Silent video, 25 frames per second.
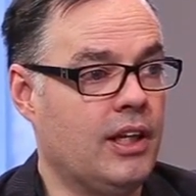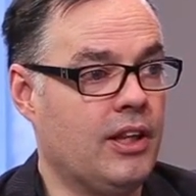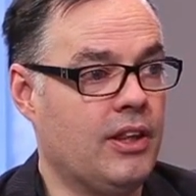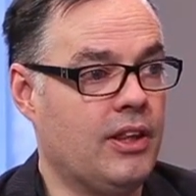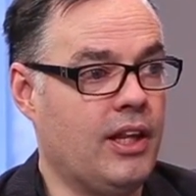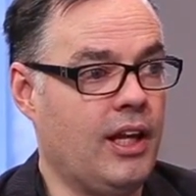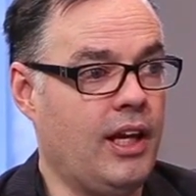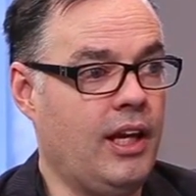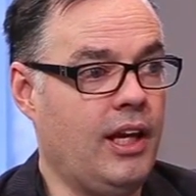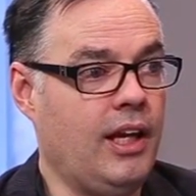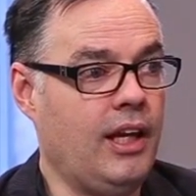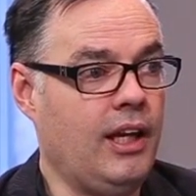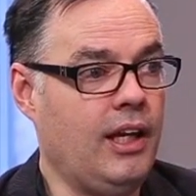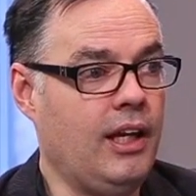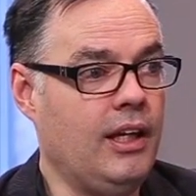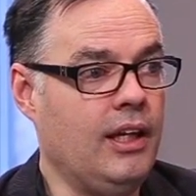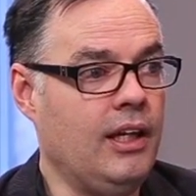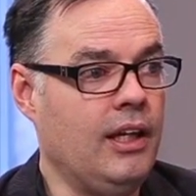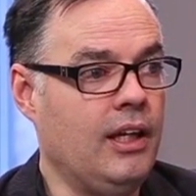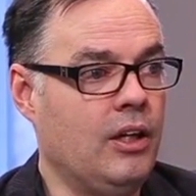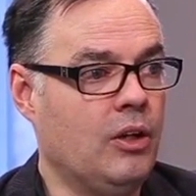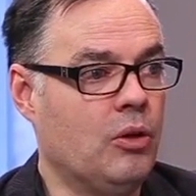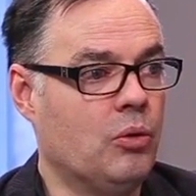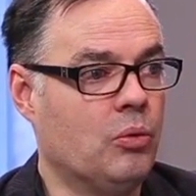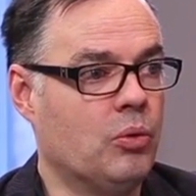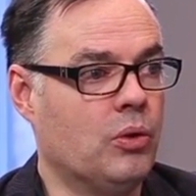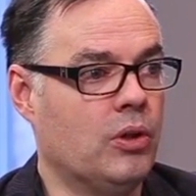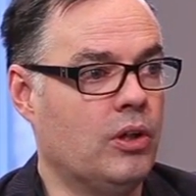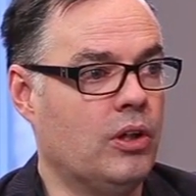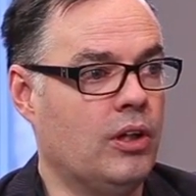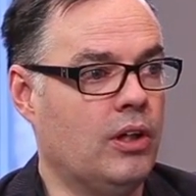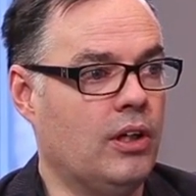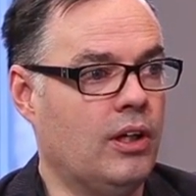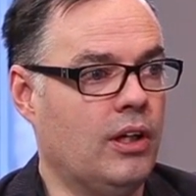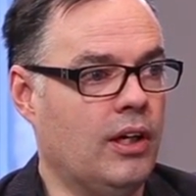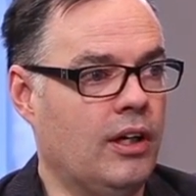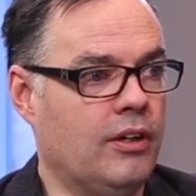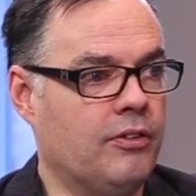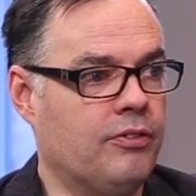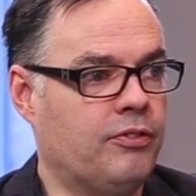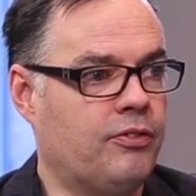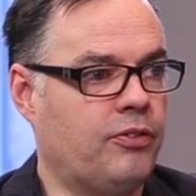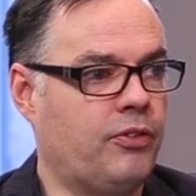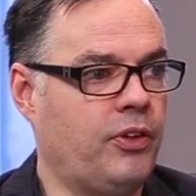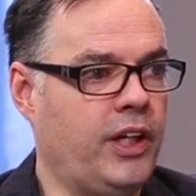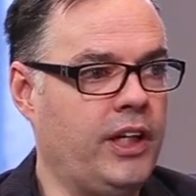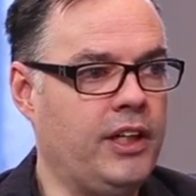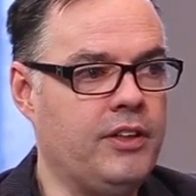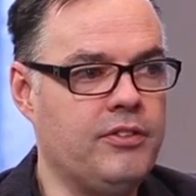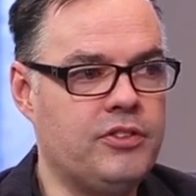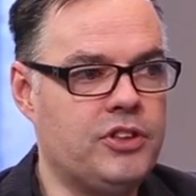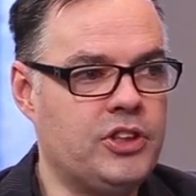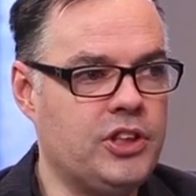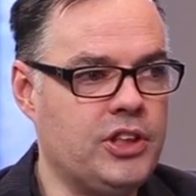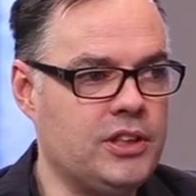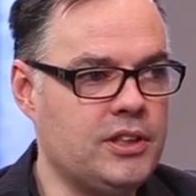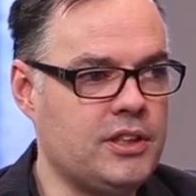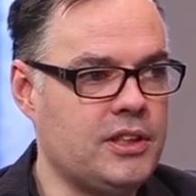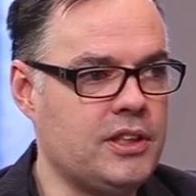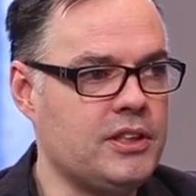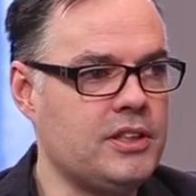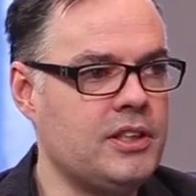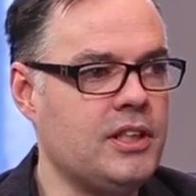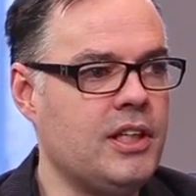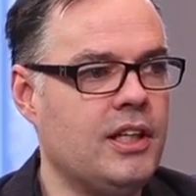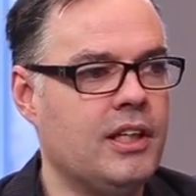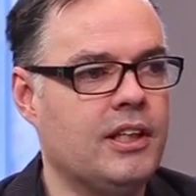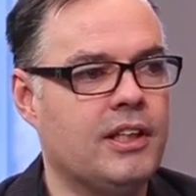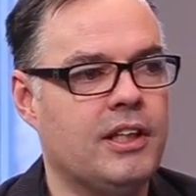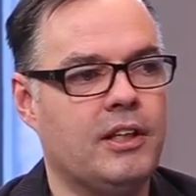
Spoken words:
they were afraid of Jesus,